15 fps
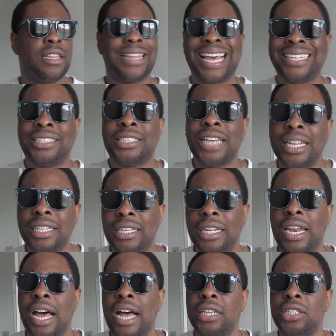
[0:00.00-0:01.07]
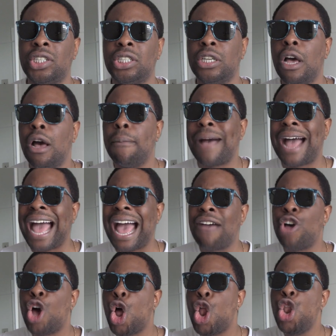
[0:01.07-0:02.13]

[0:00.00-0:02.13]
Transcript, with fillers: their sunglasses but have